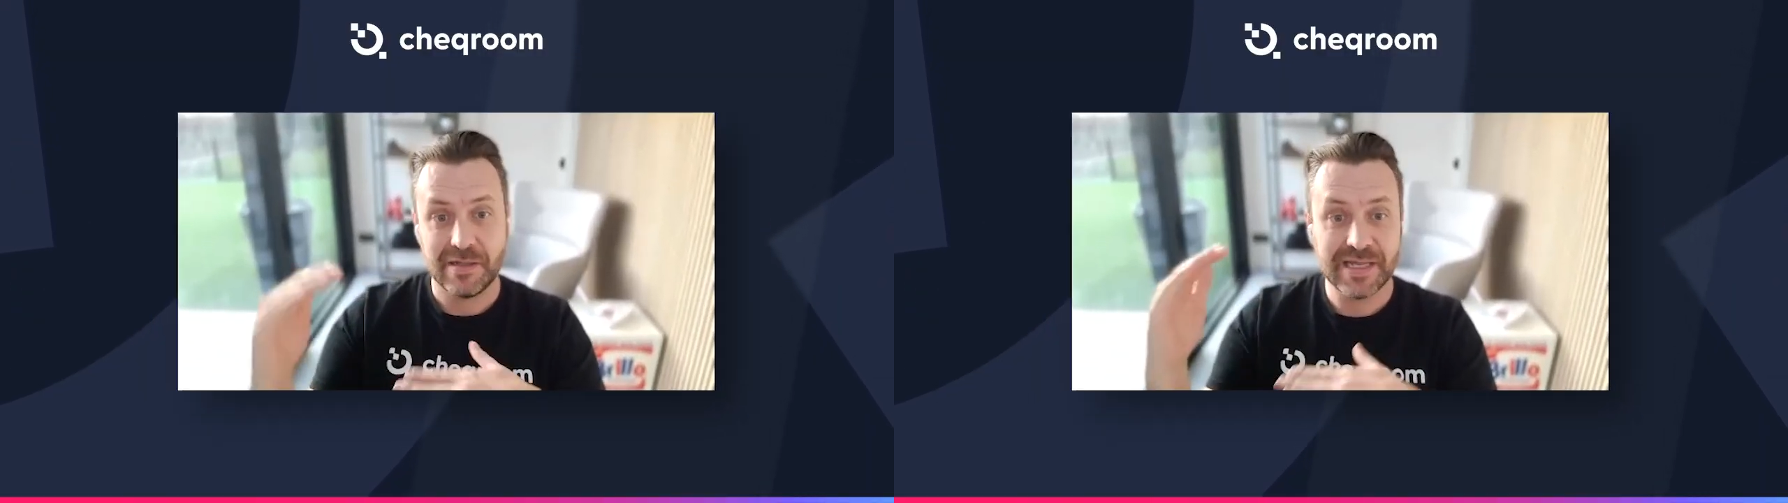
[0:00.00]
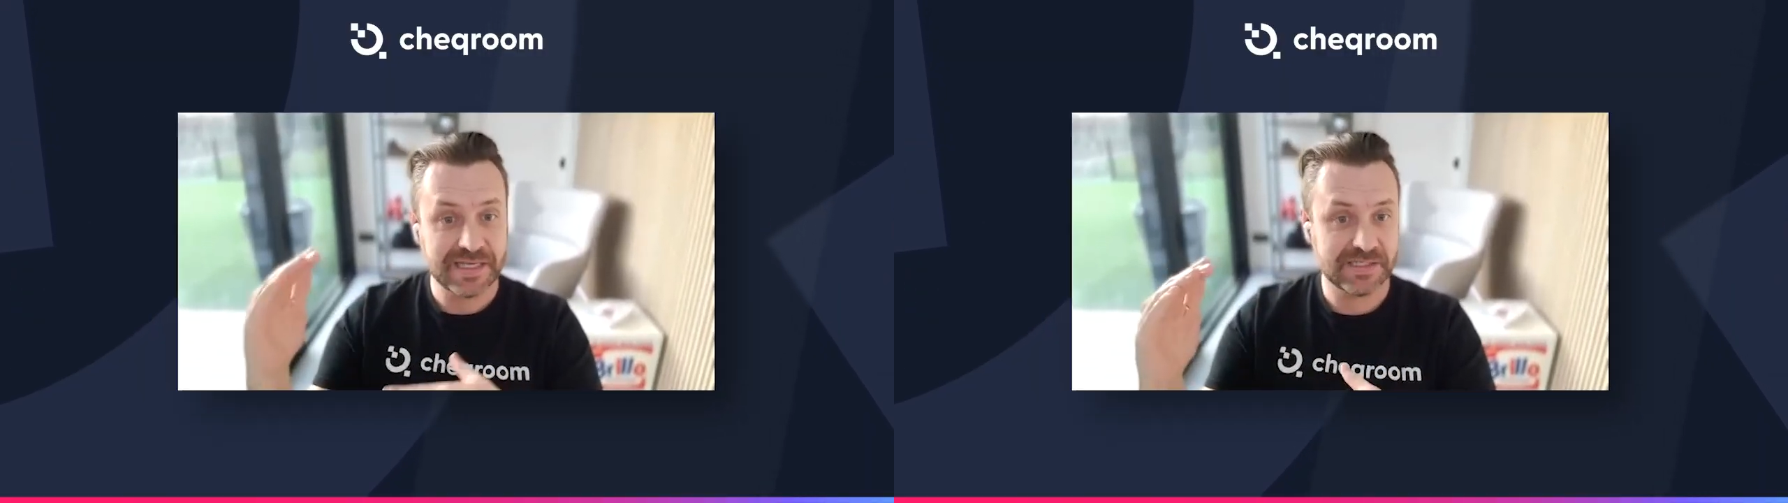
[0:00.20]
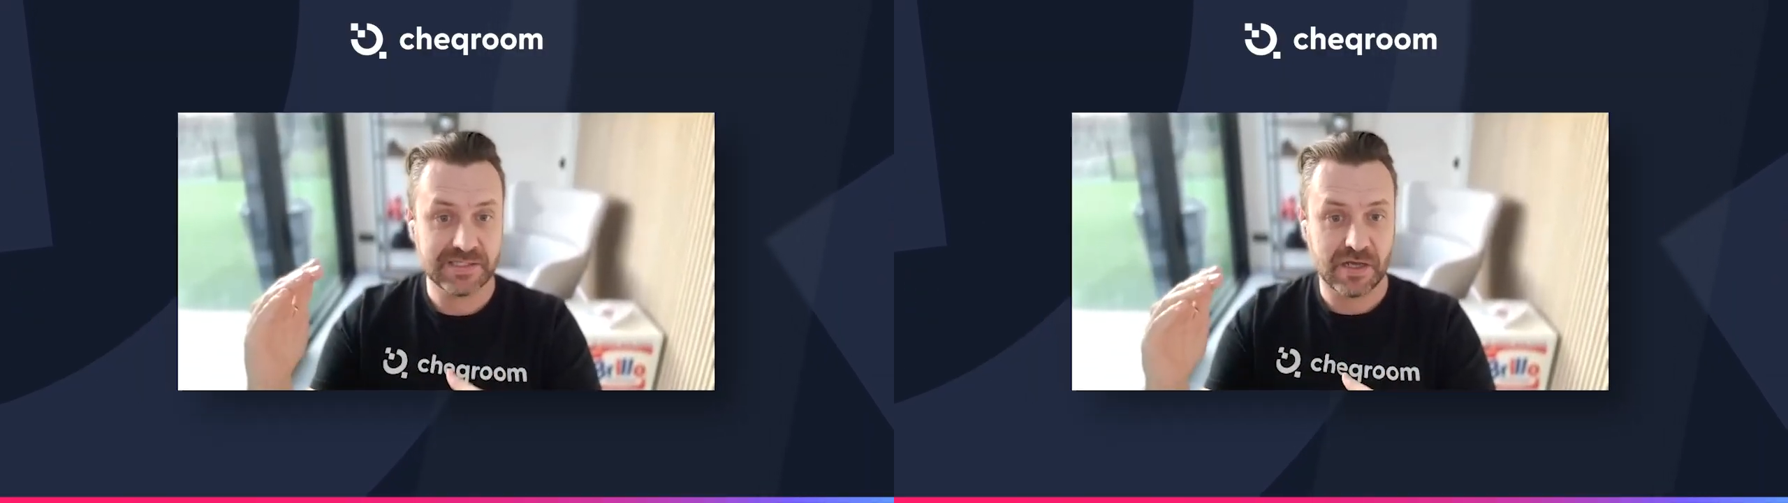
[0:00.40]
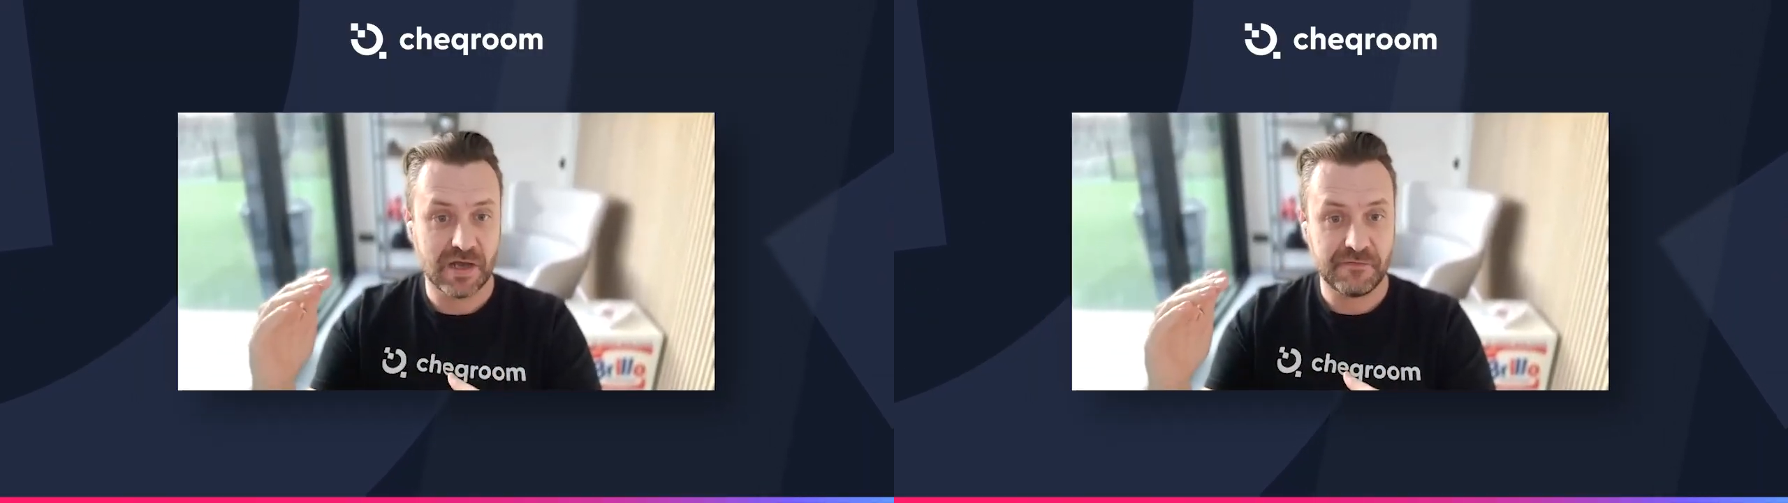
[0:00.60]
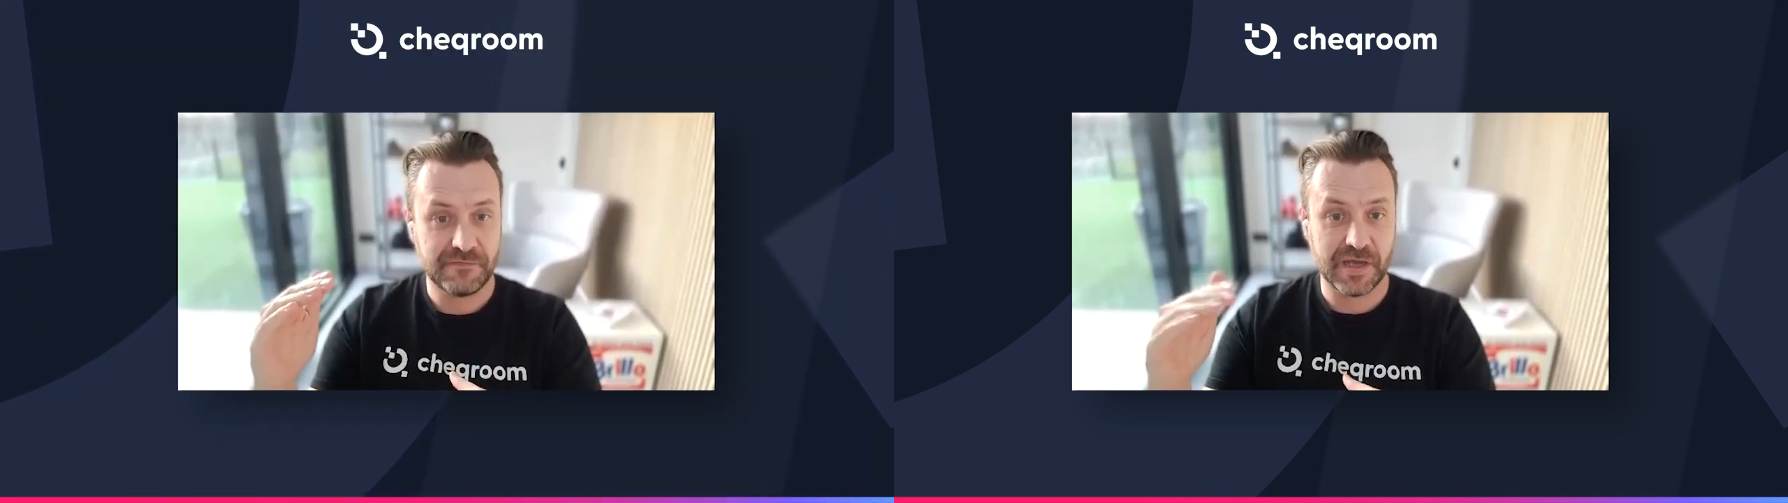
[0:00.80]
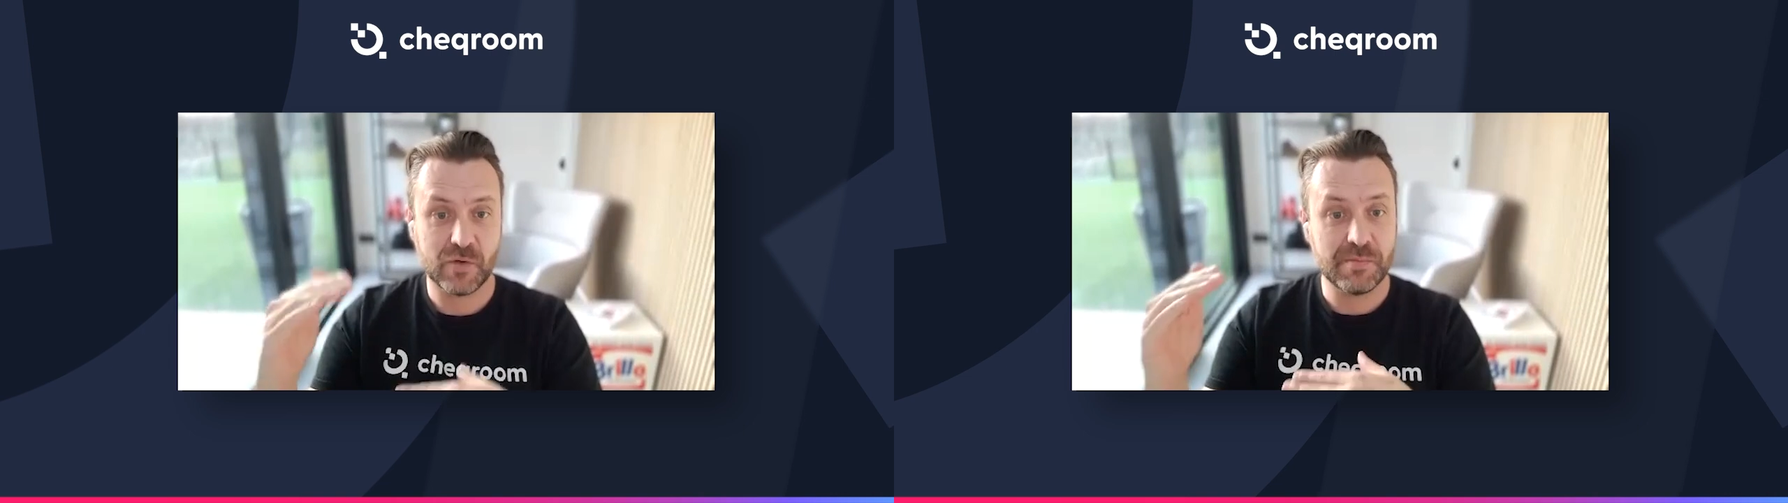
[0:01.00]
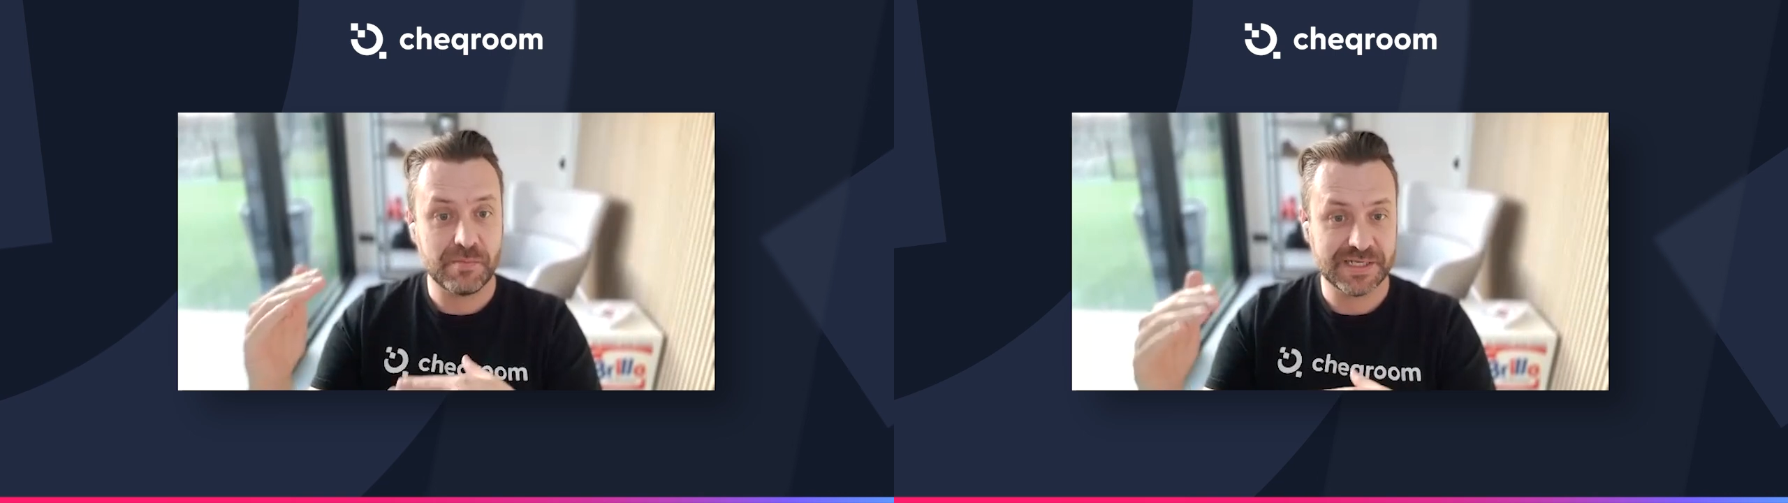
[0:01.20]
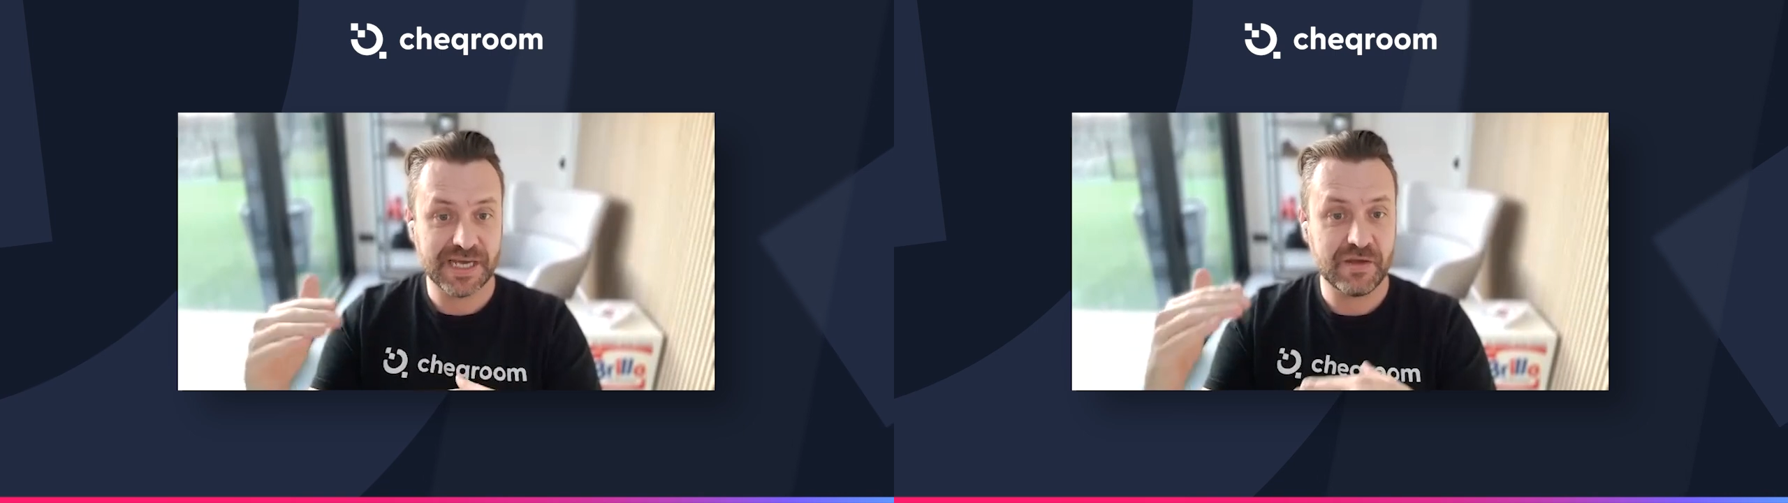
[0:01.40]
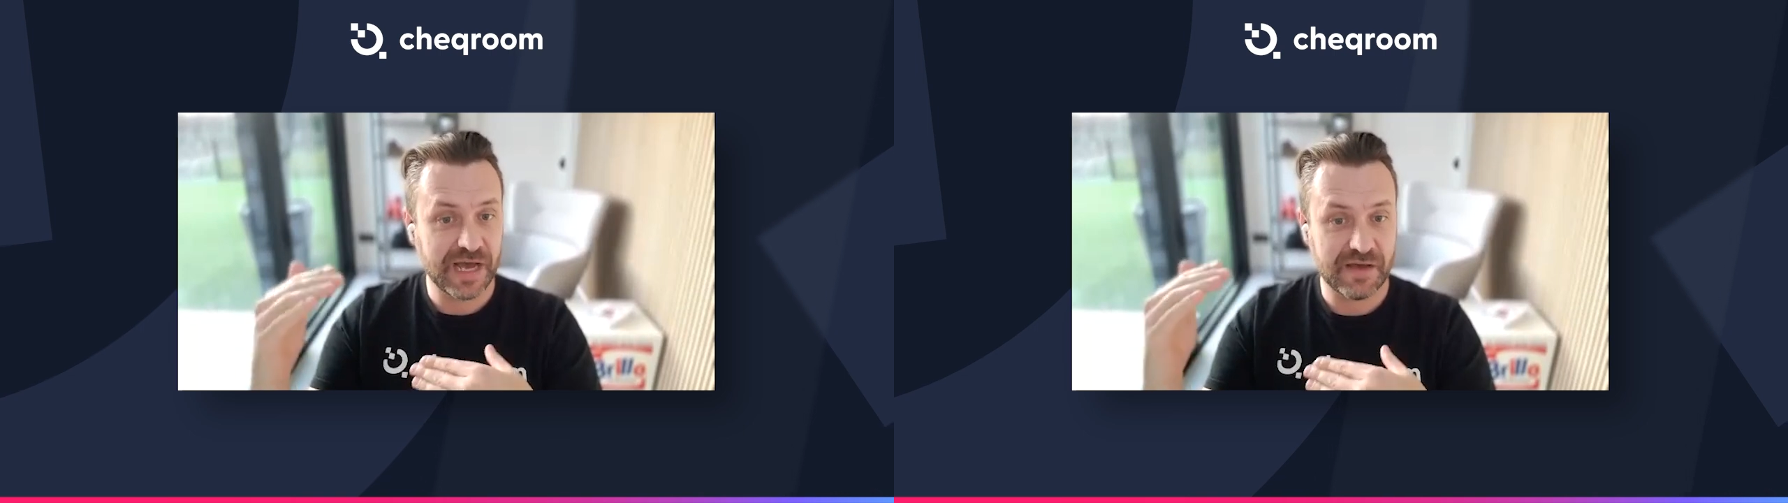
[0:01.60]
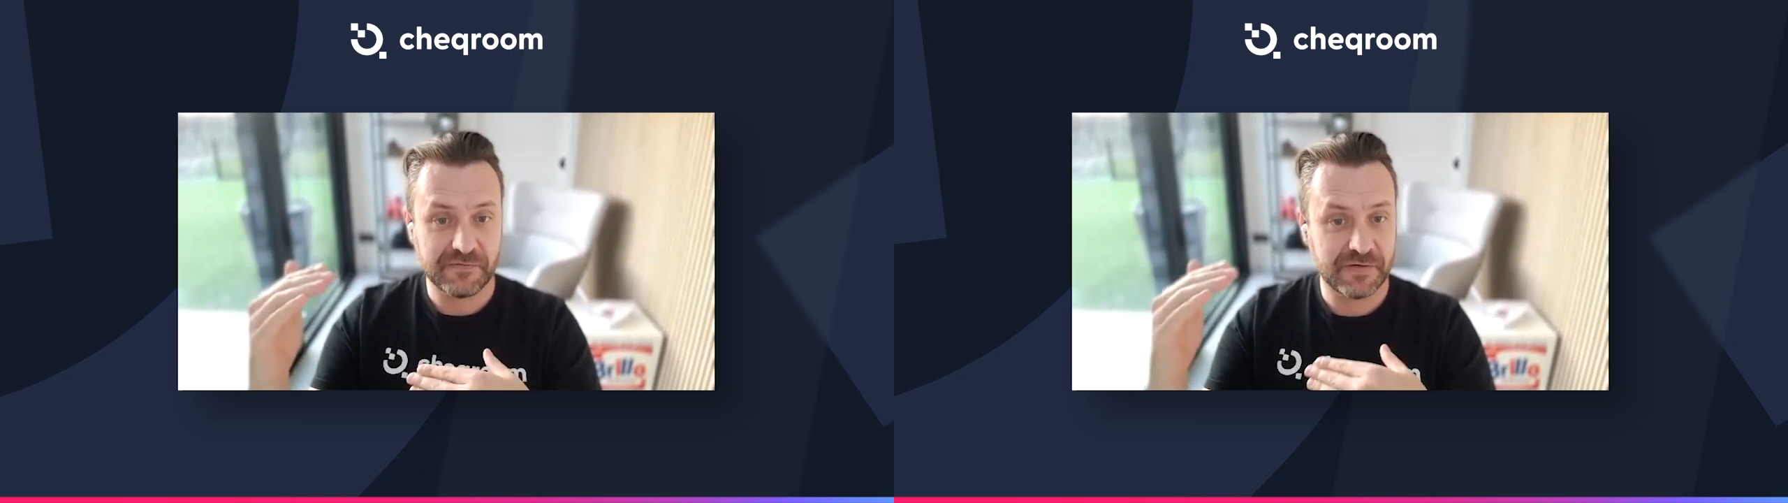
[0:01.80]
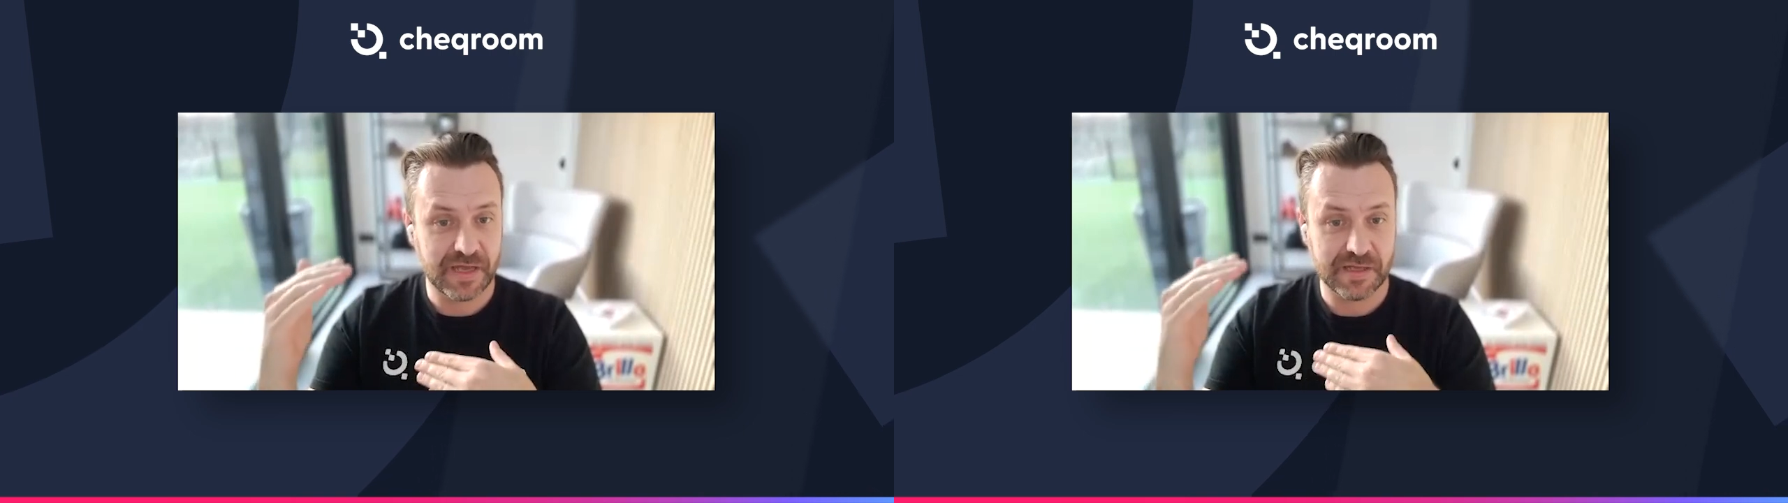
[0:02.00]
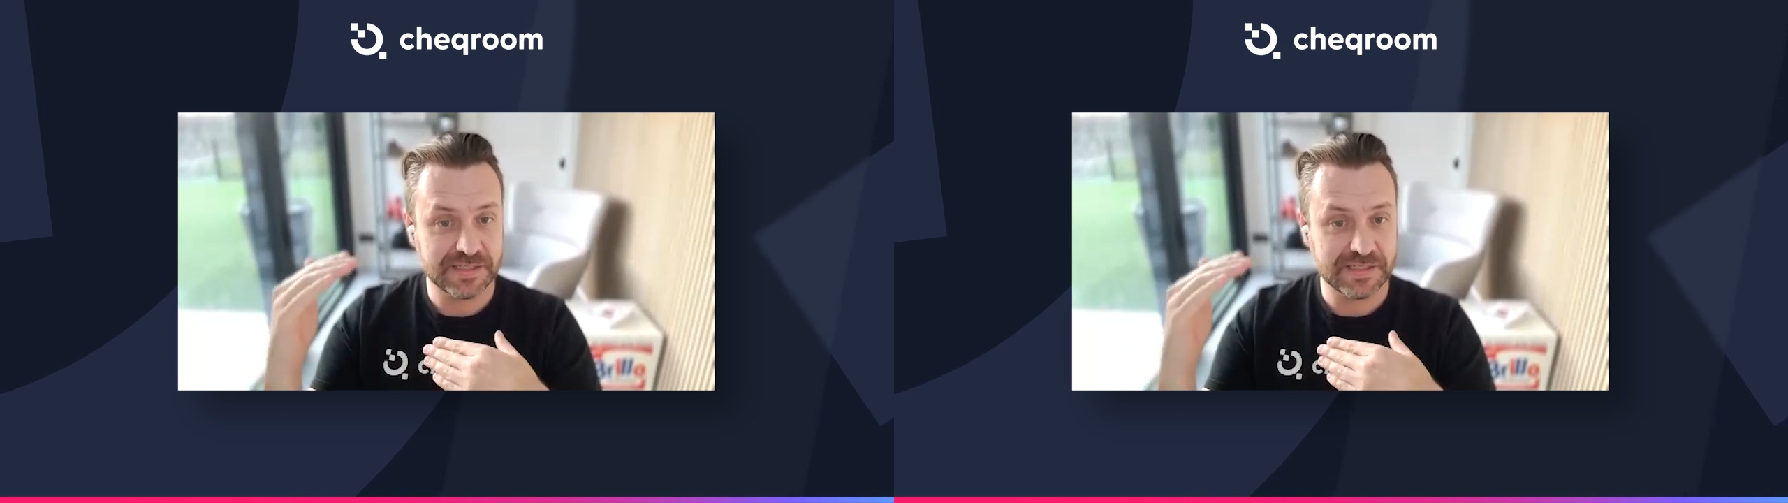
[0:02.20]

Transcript: lists of equipment that you have